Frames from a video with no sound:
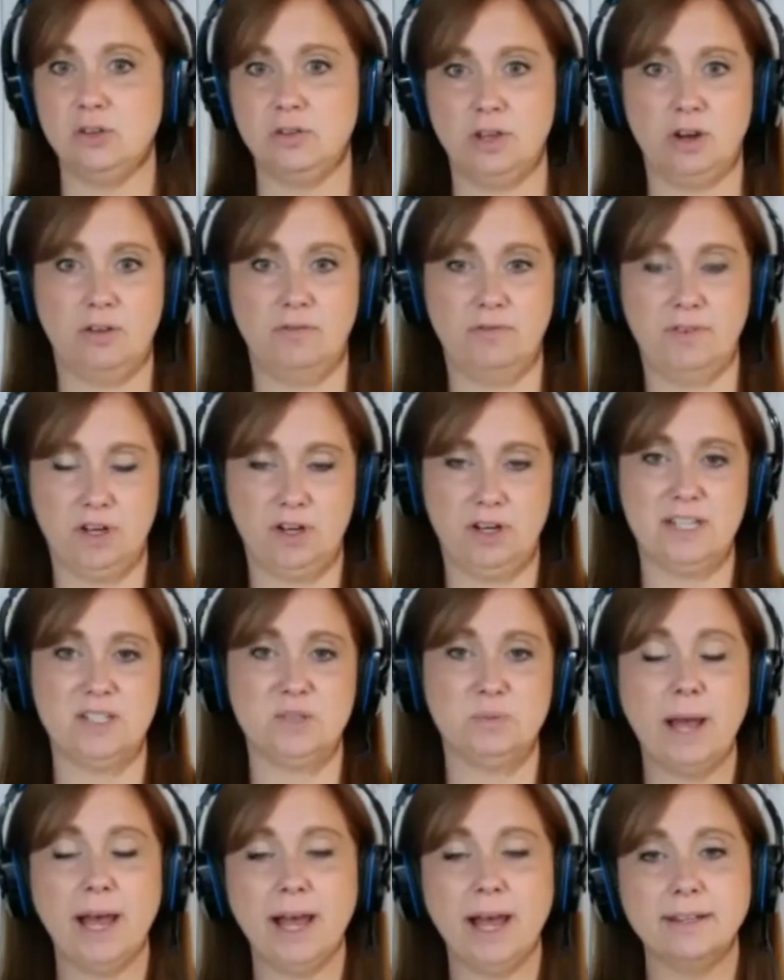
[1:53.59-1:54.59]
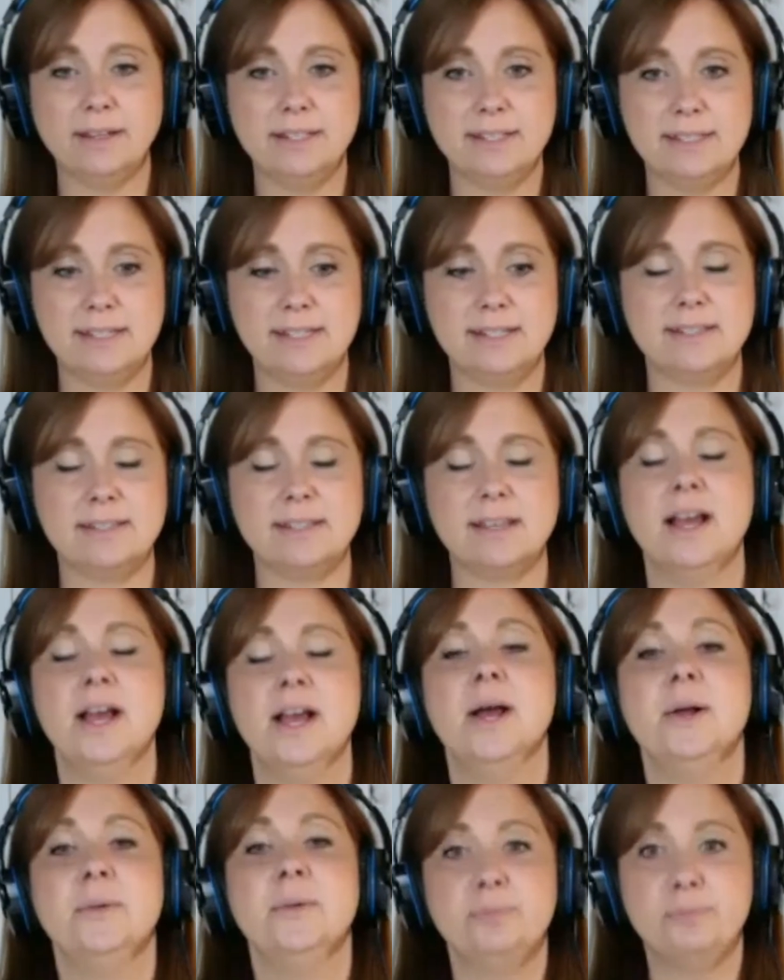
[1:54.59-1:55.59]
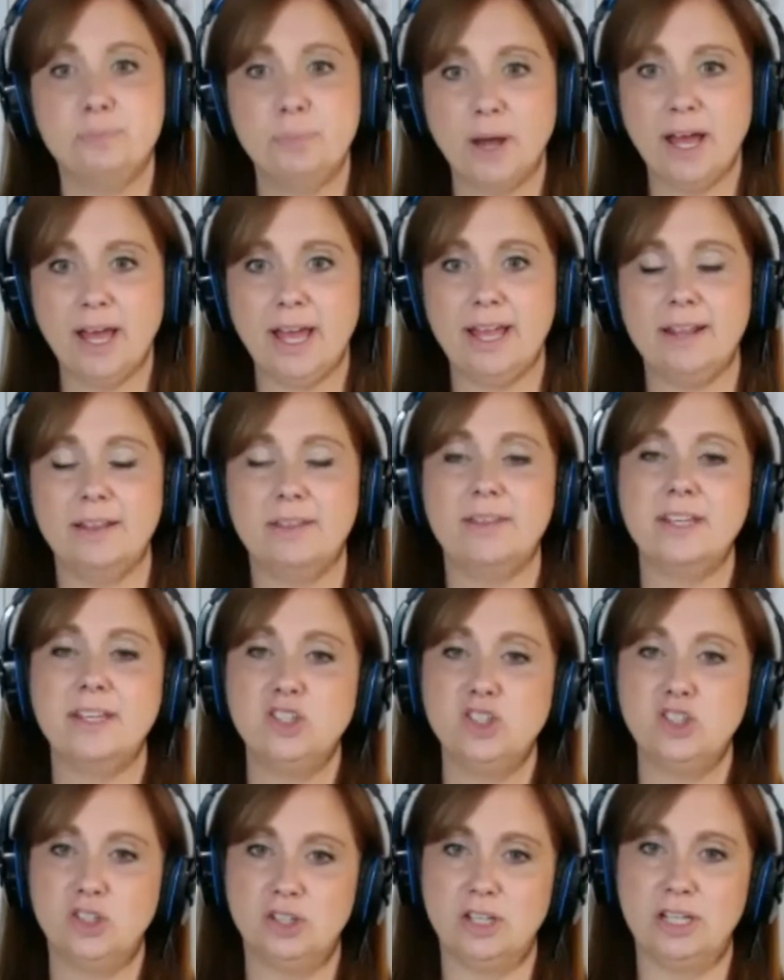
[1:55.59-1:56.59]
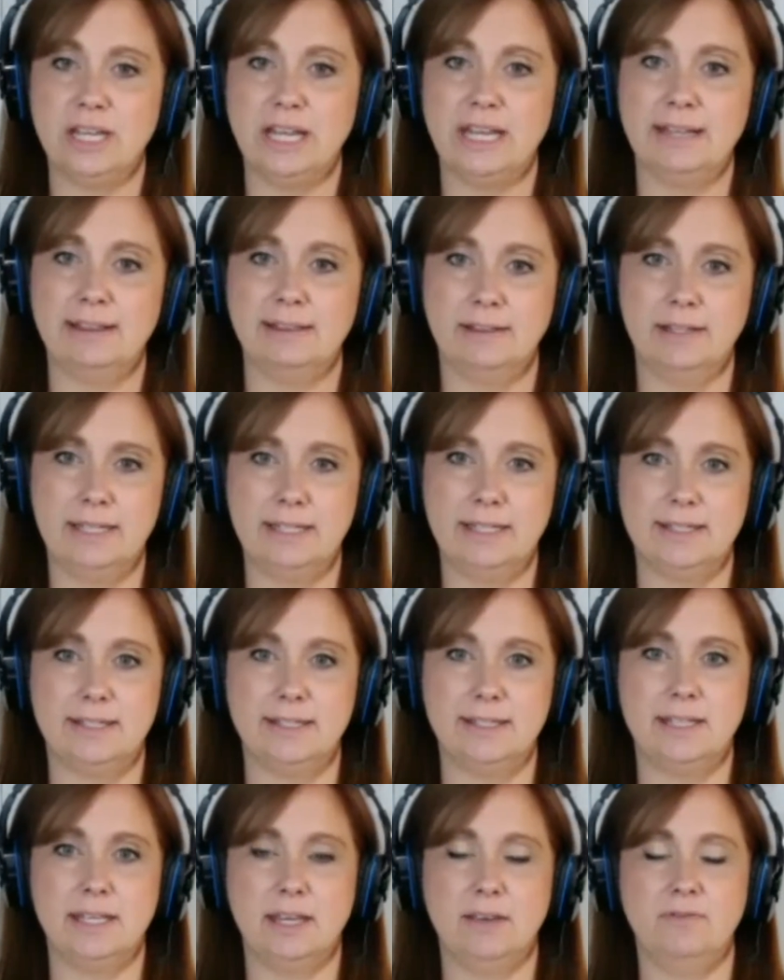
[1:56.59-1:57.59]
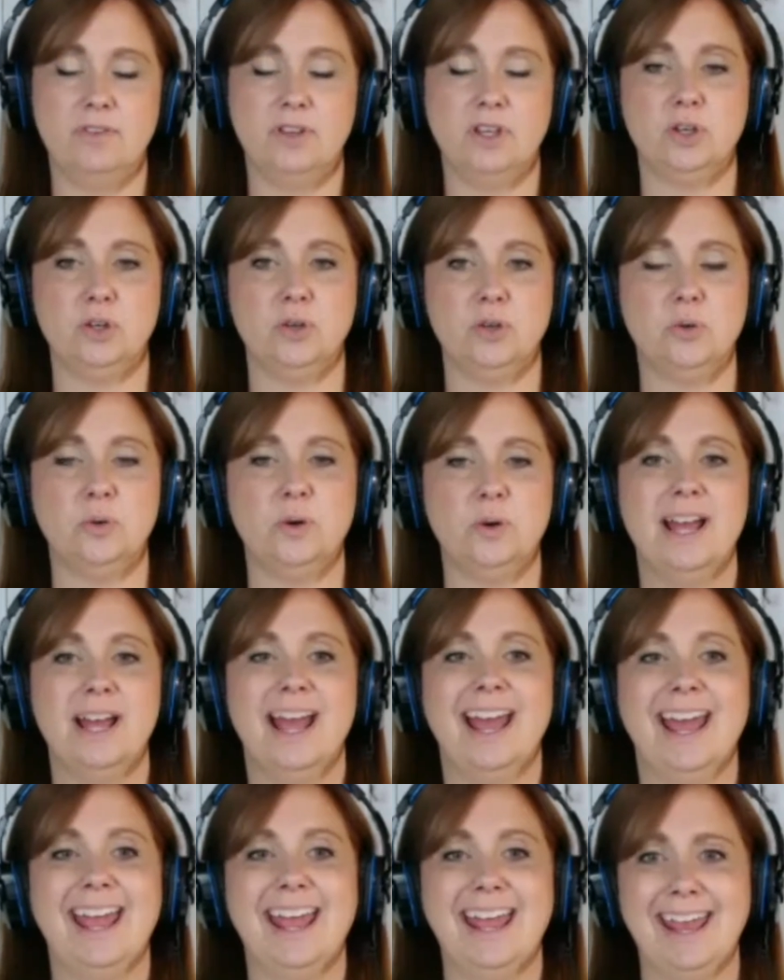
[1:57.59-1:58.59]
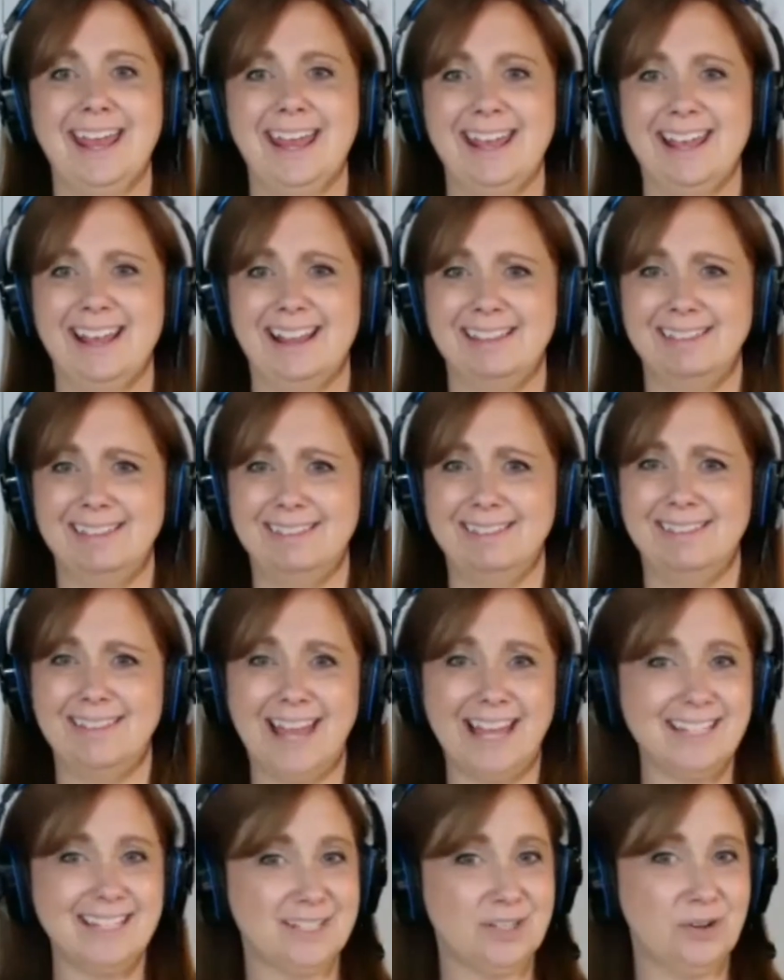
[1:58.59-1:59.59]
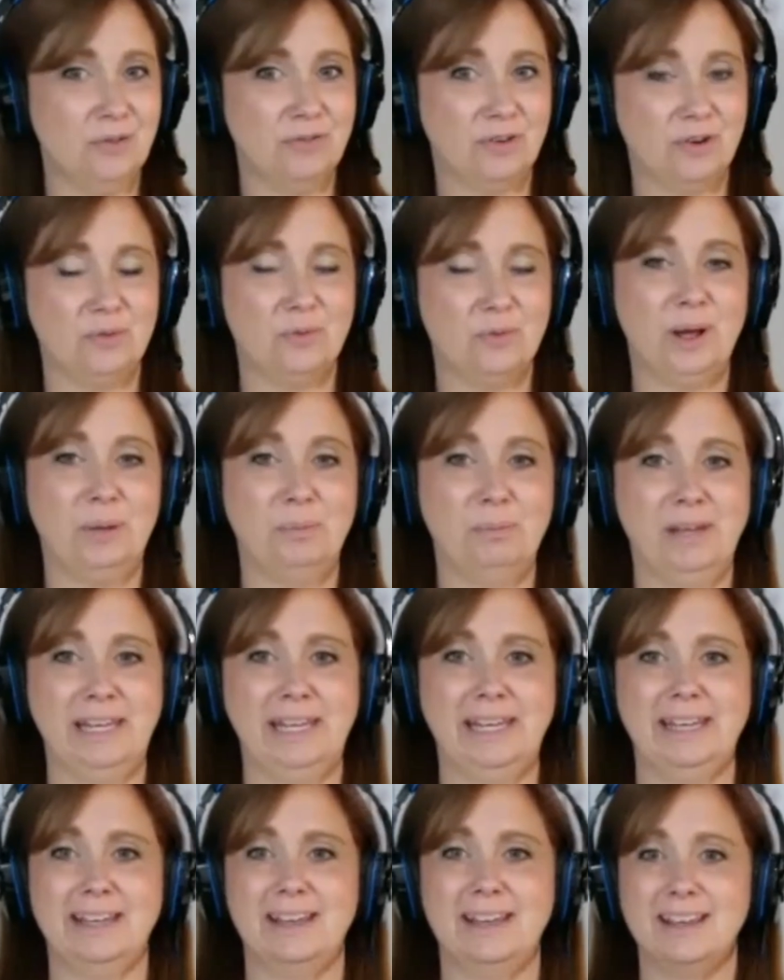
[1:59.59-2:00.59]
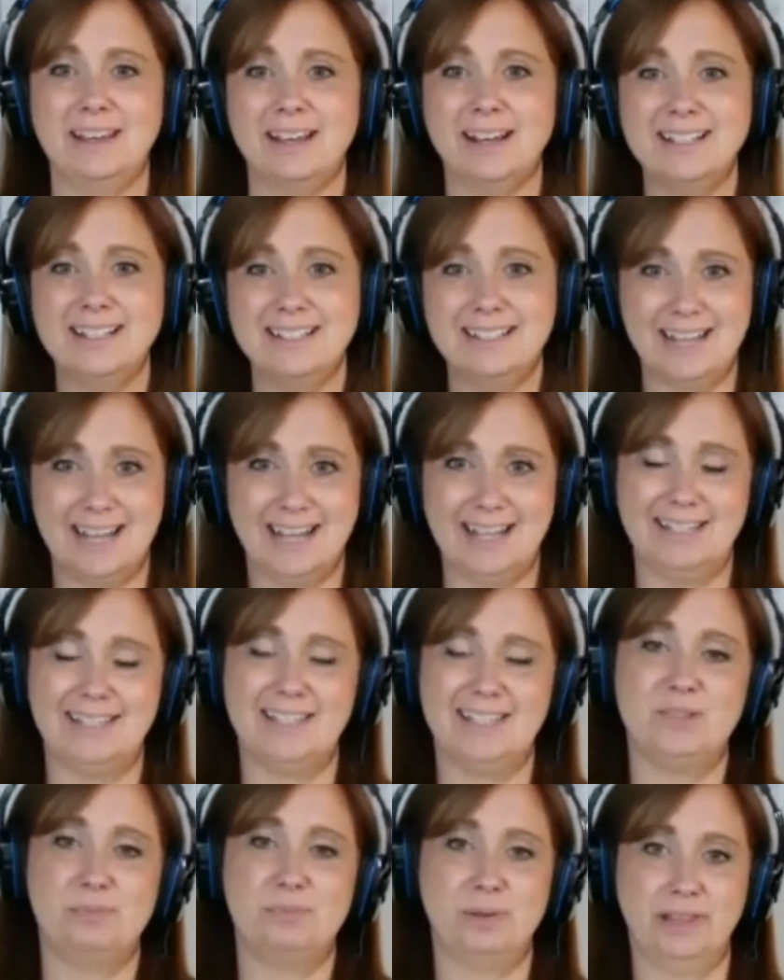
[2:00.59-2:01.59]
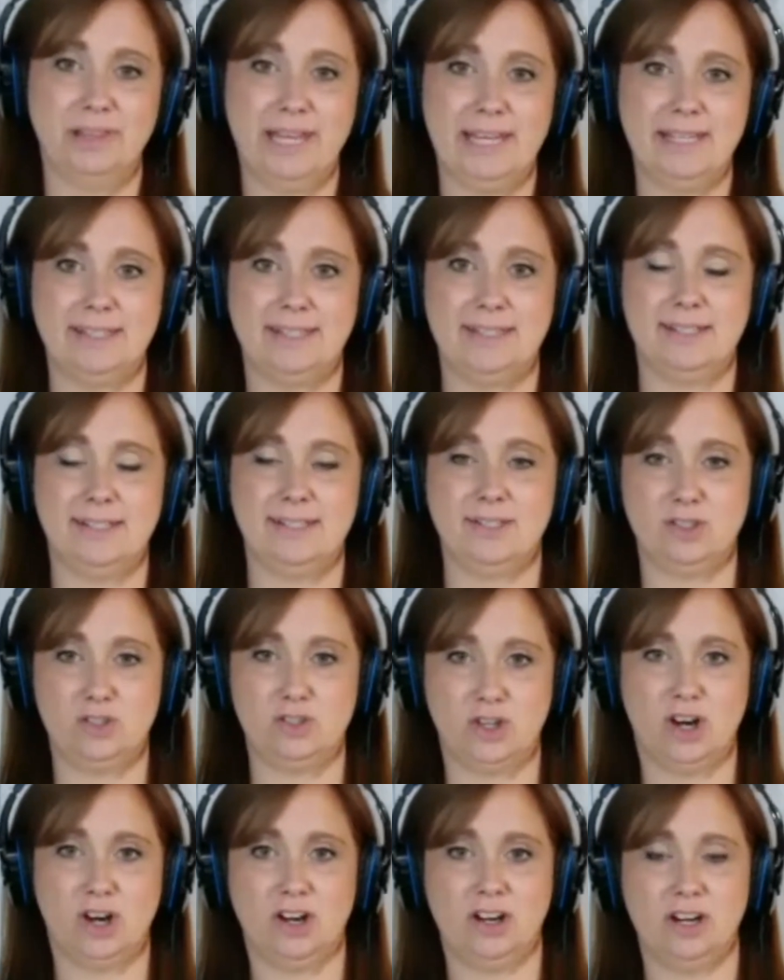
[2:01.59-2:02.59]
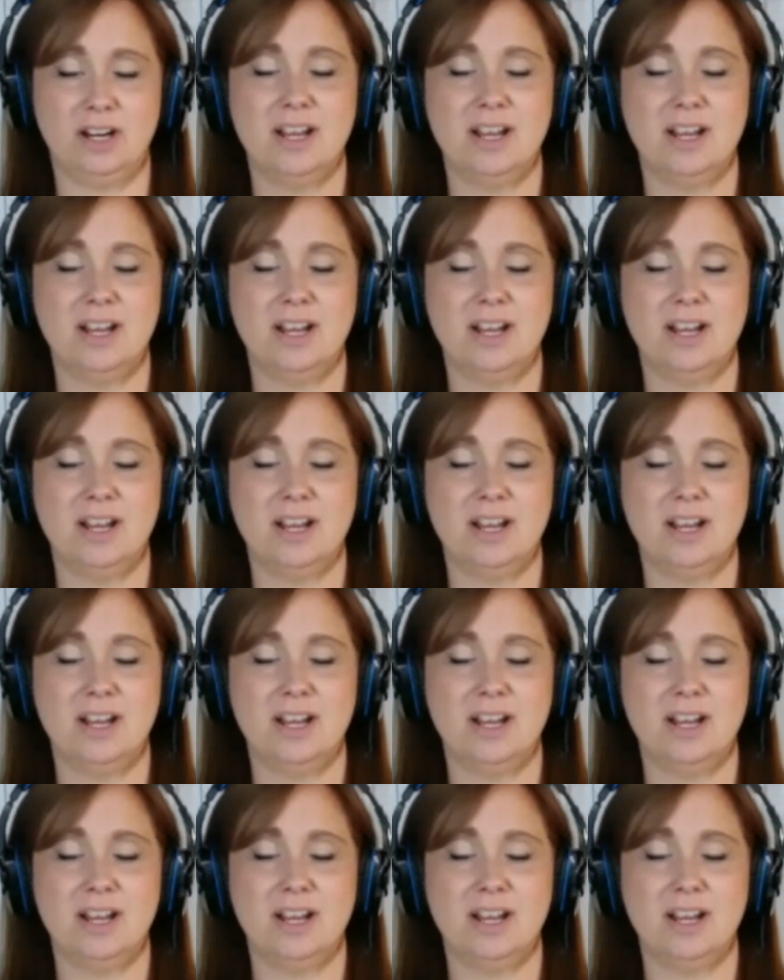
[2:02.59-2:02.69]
There are various policies, but this should at least give you a less overwhelming, condensed place to start.